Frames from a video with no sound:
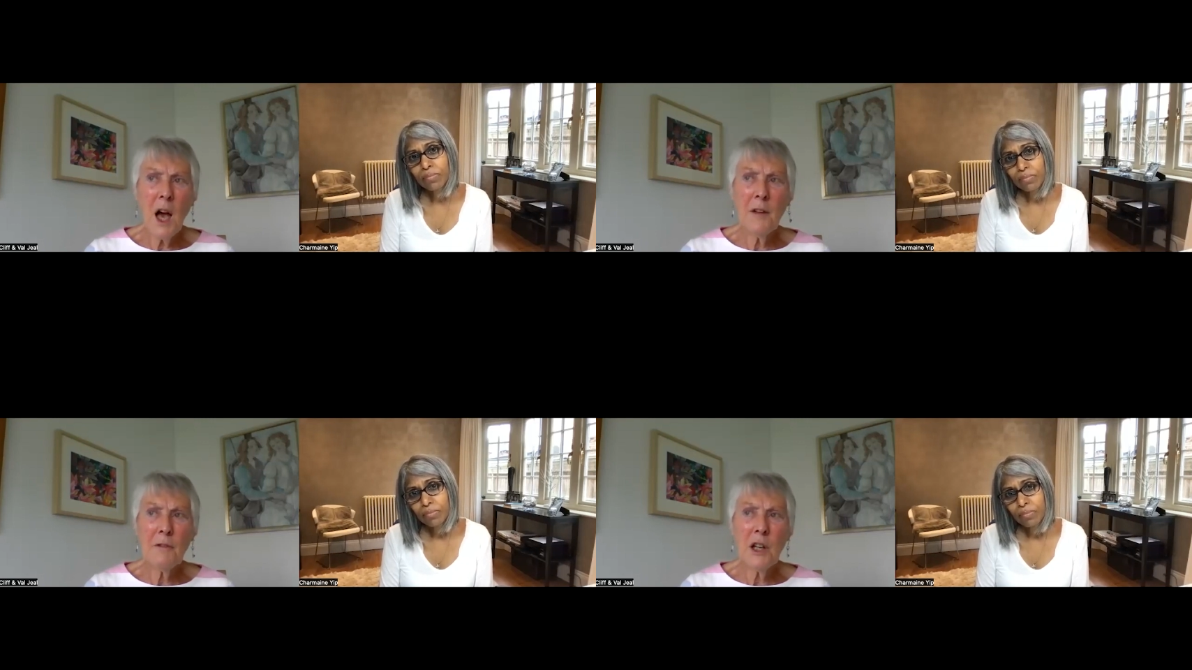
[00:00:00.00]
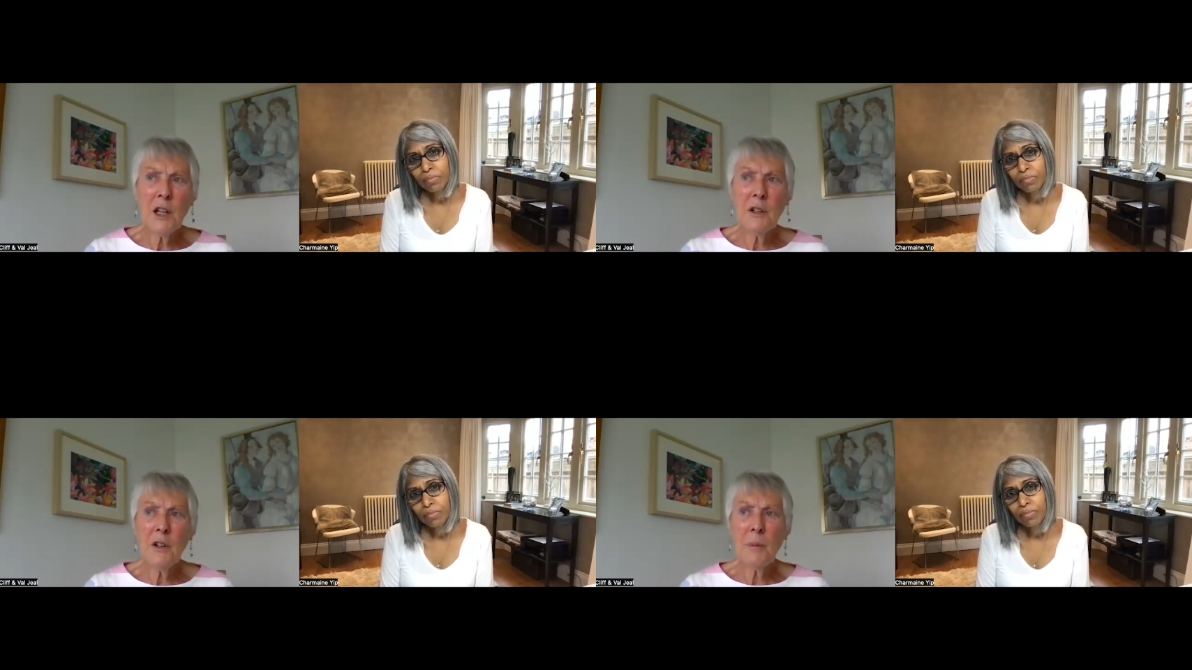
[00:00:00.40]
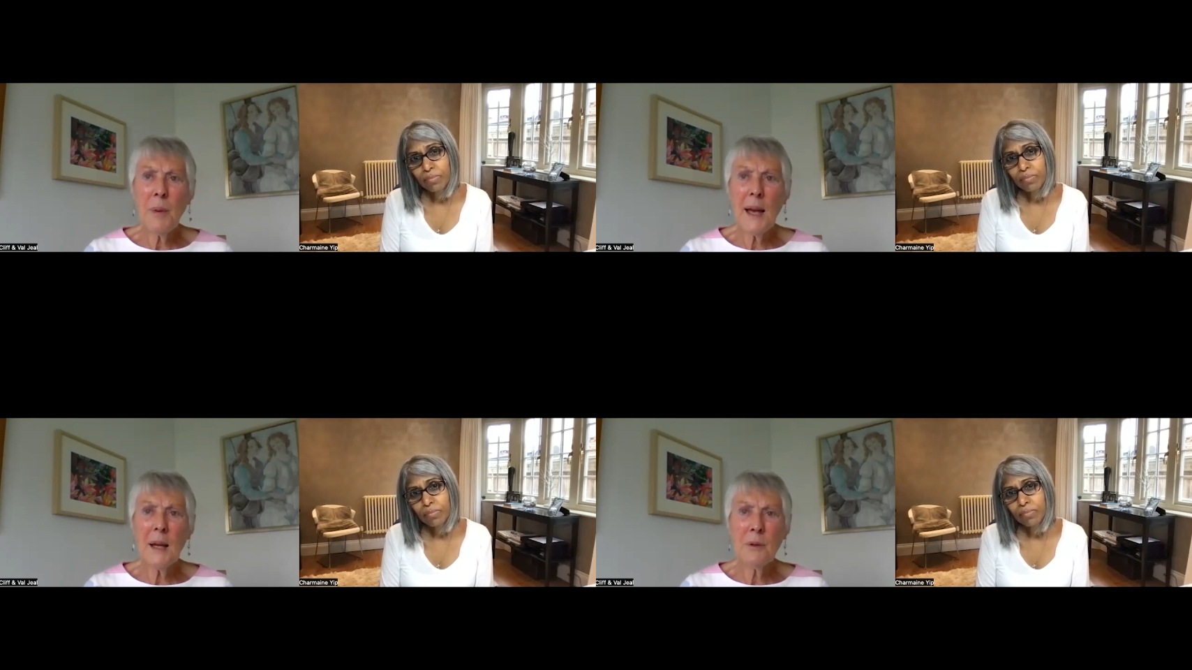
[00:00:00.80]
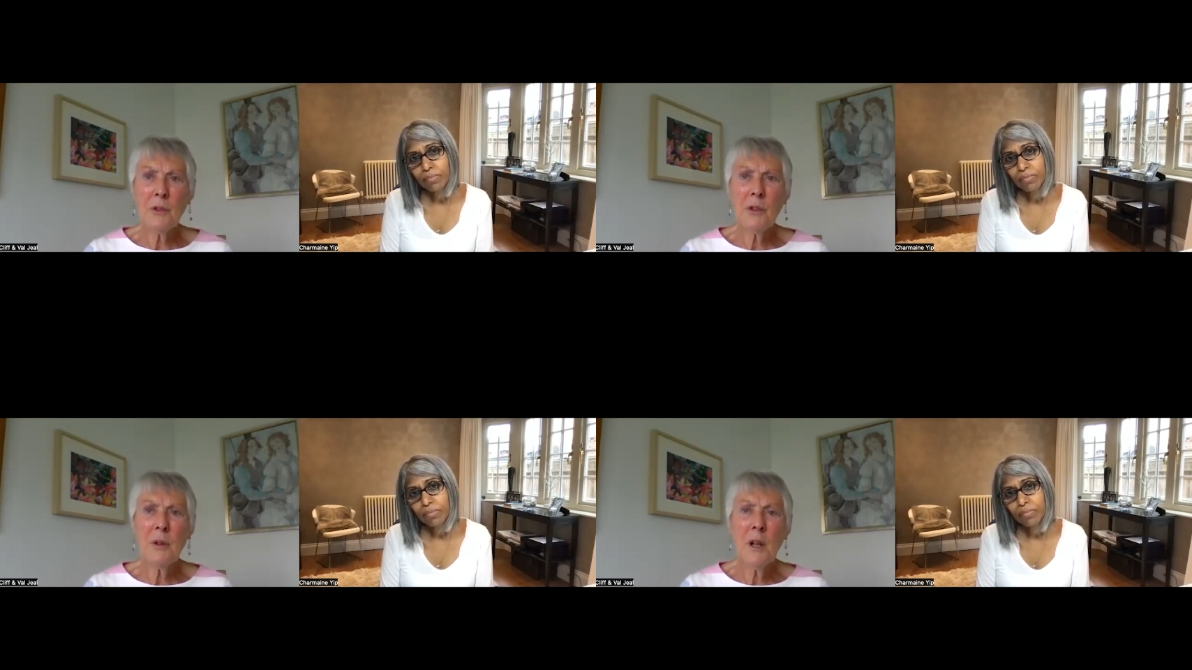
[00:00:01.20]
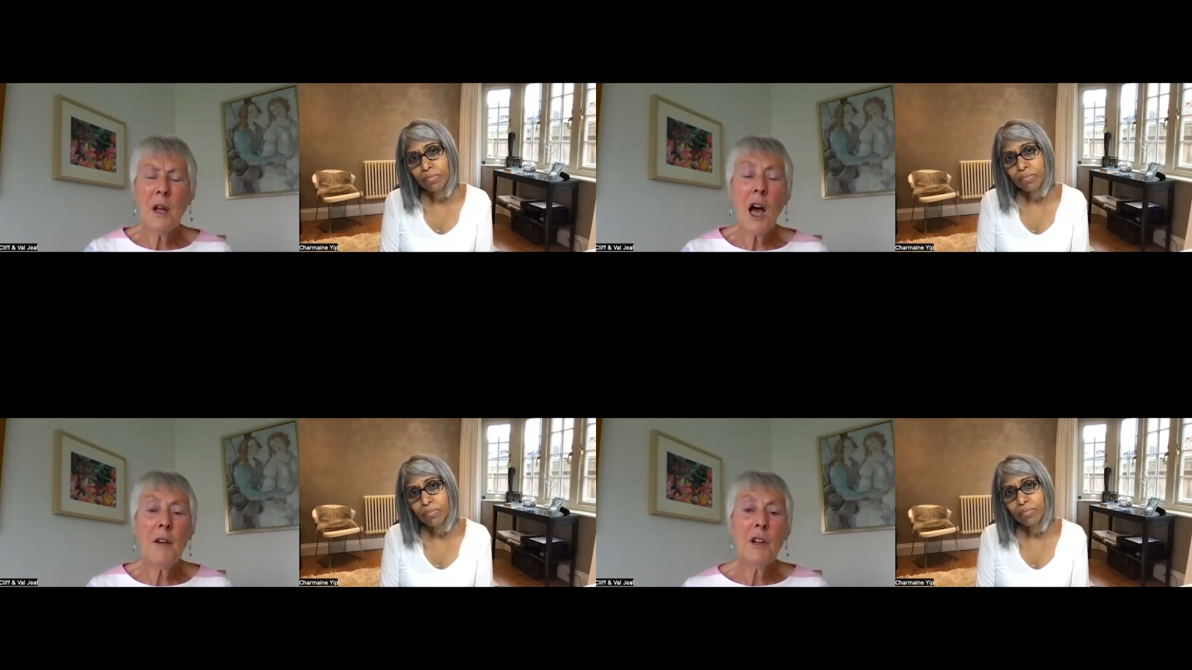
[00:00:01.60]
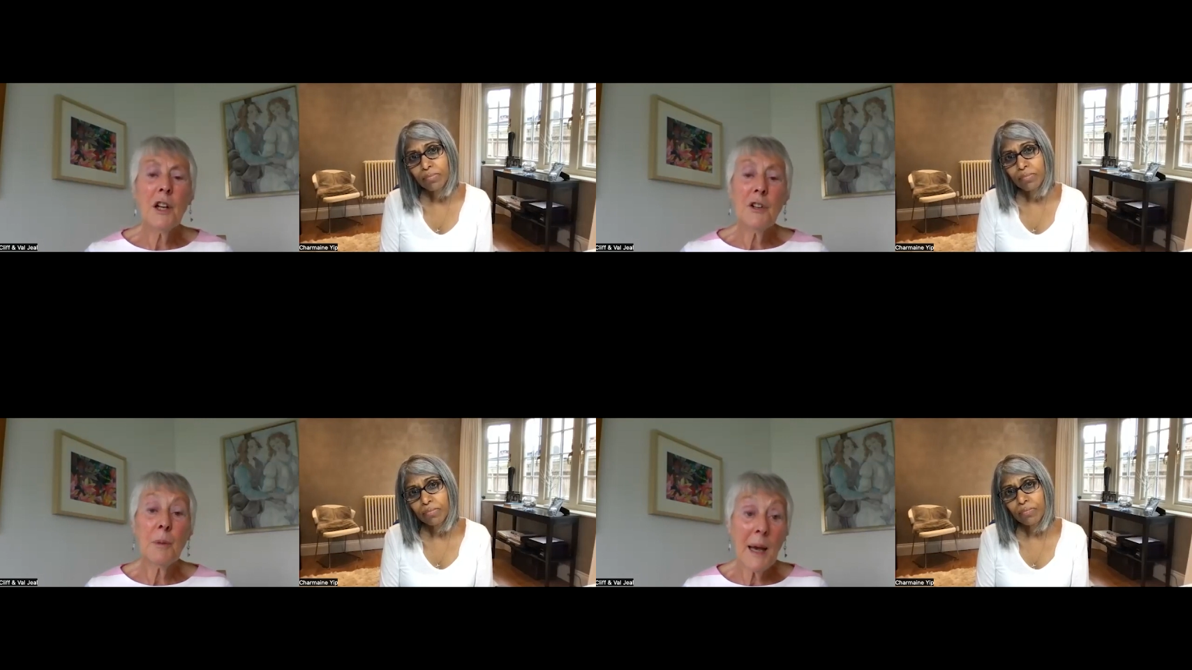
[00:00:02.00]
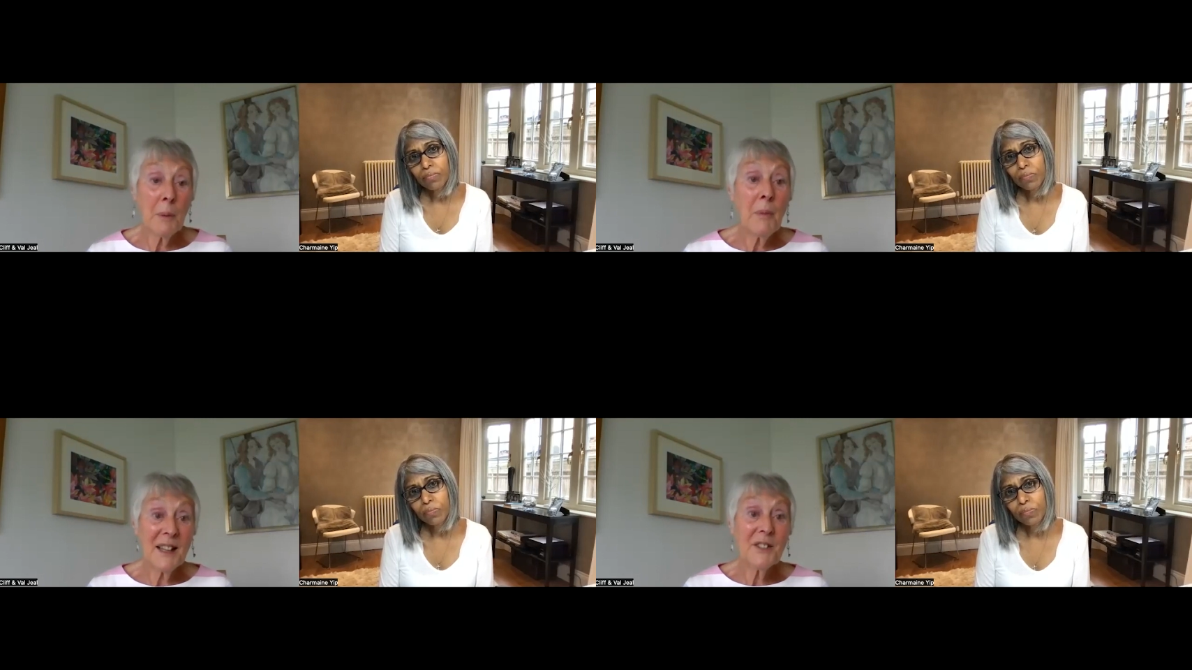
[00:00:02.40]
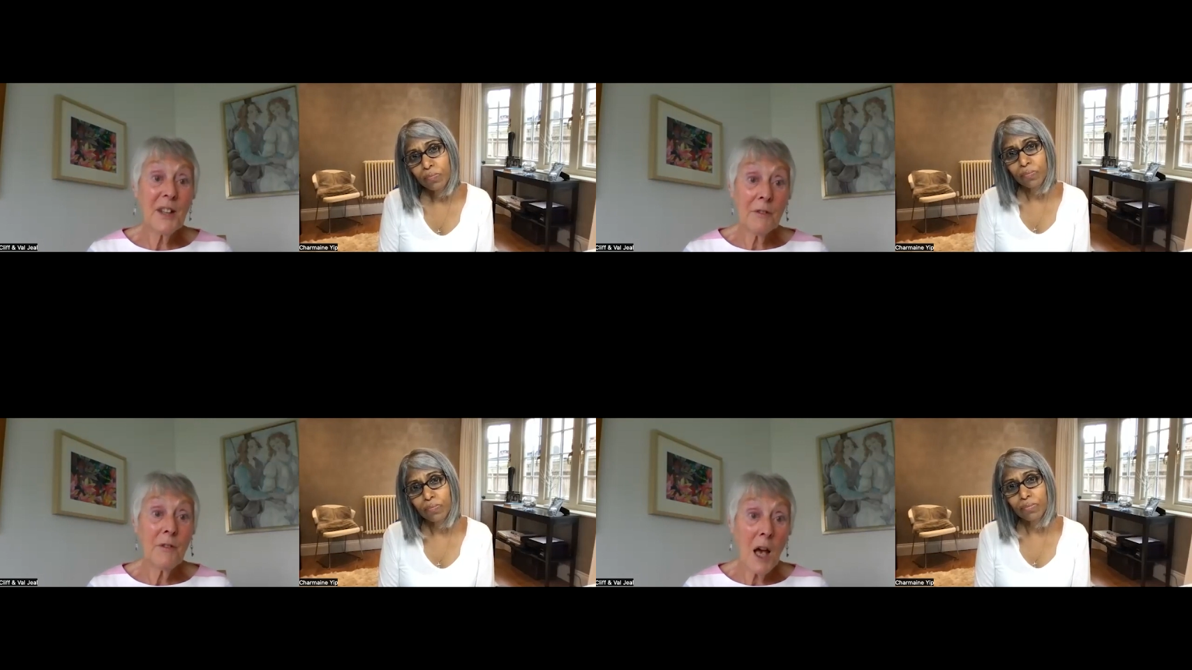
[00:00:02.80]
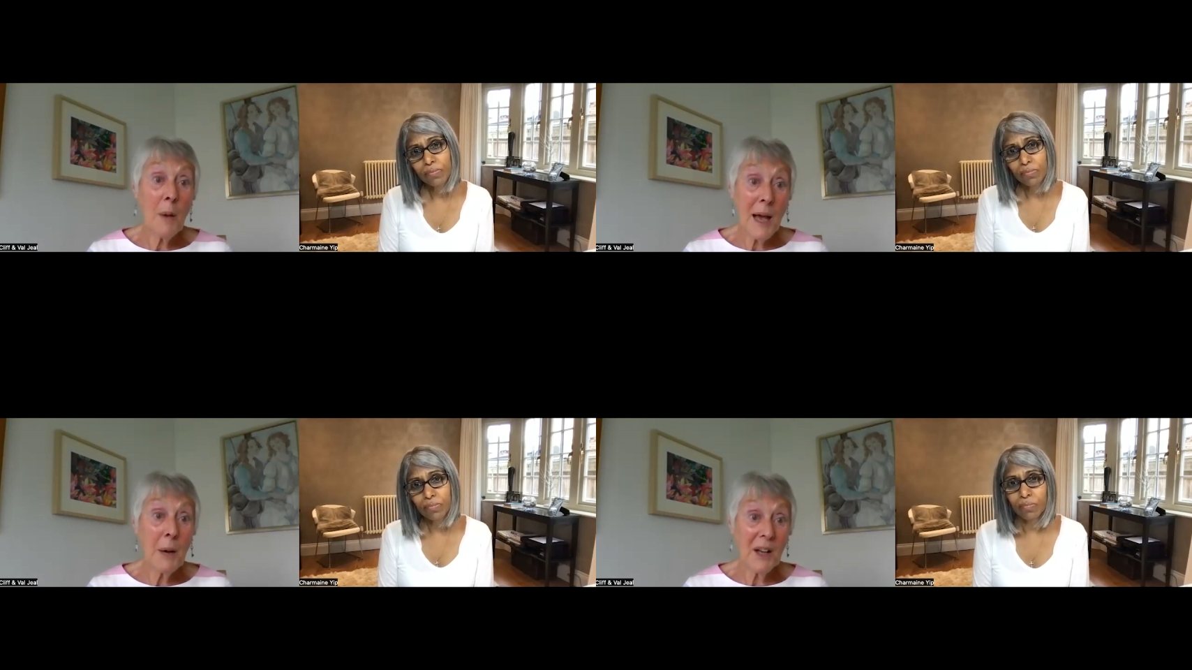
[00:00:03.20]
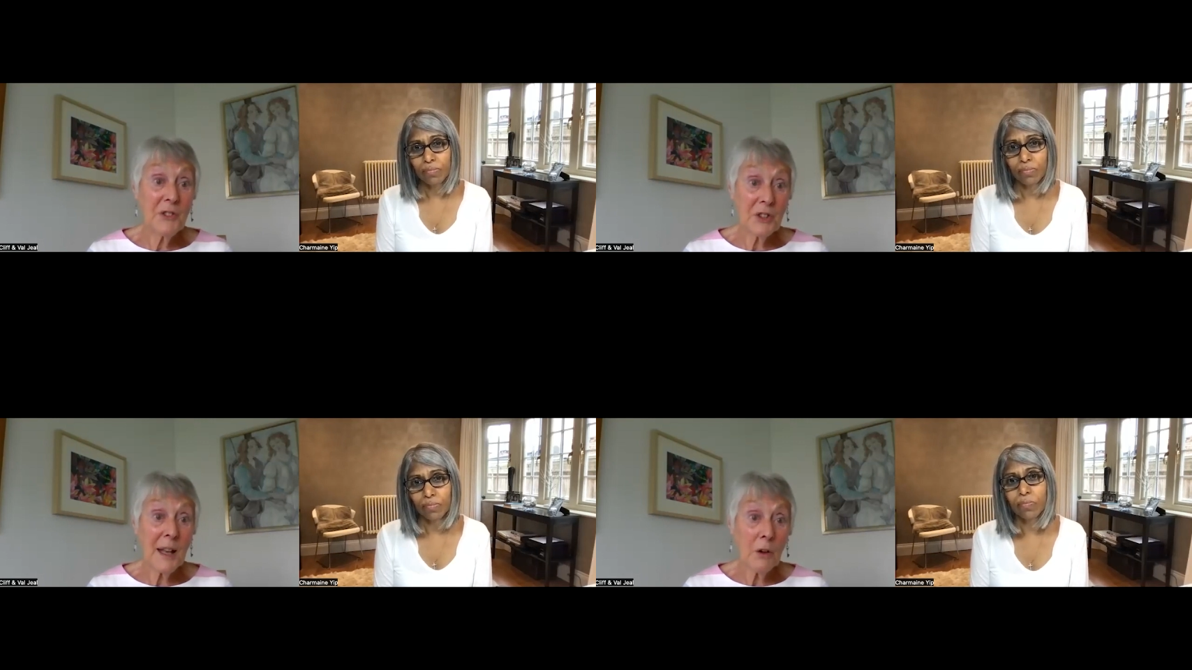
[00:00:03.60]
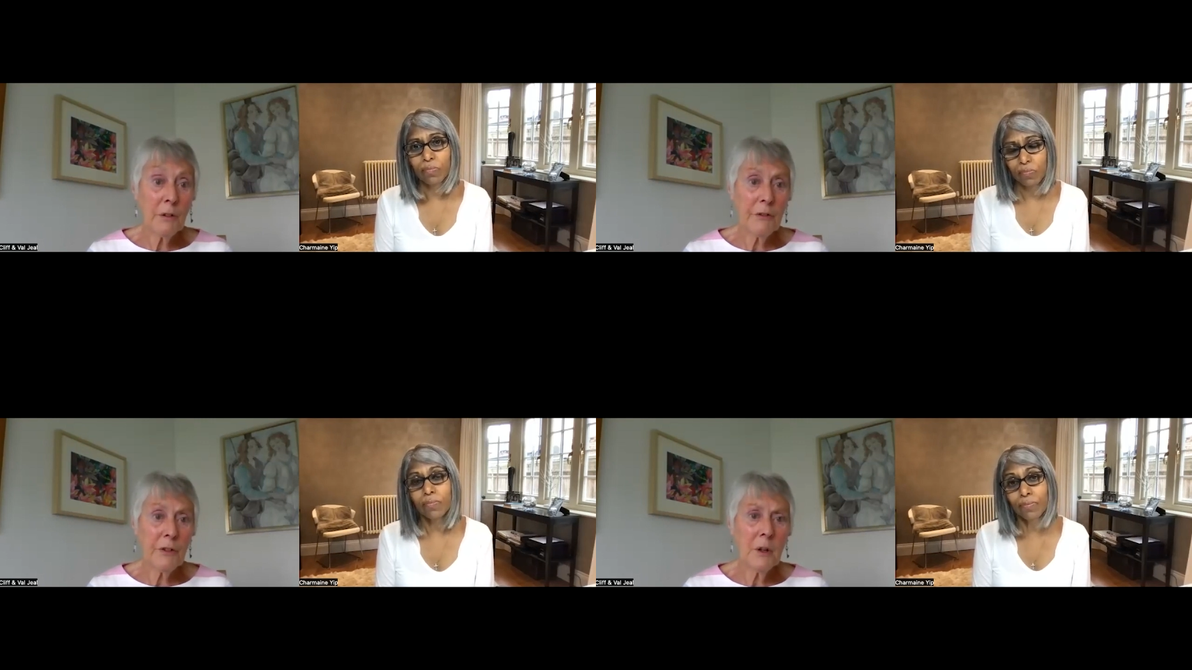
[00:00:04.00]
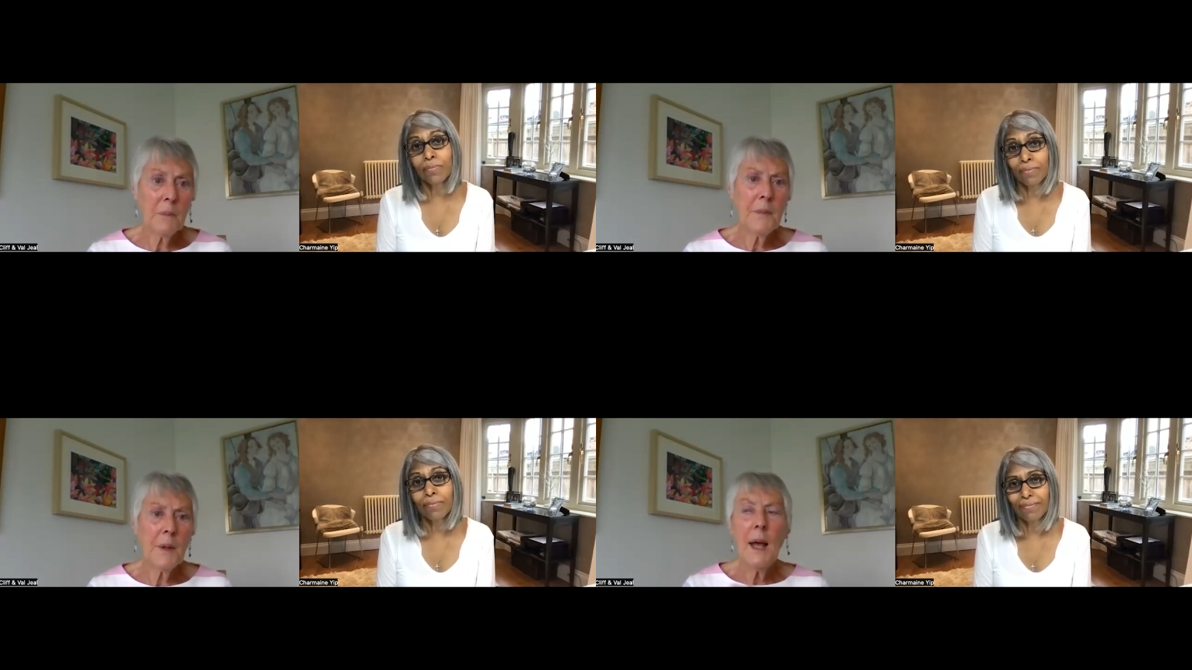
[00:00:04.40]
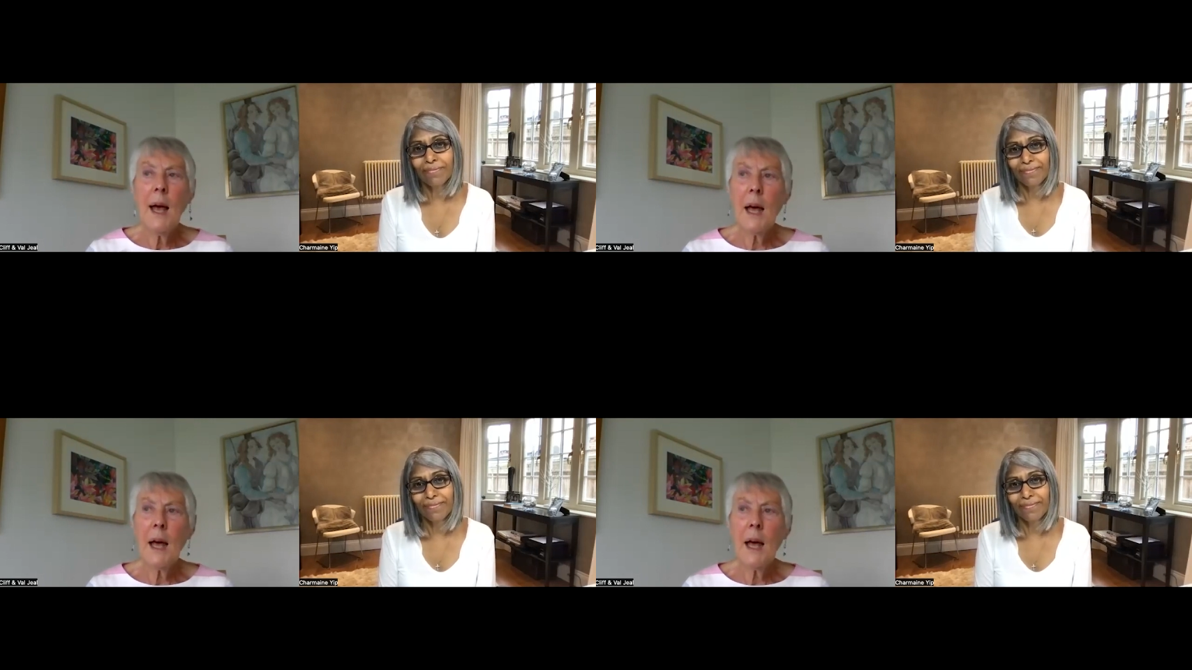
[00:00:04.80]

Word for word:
Speaker 1: I've learned about, I've learned about, my, about myself, mm-hmm.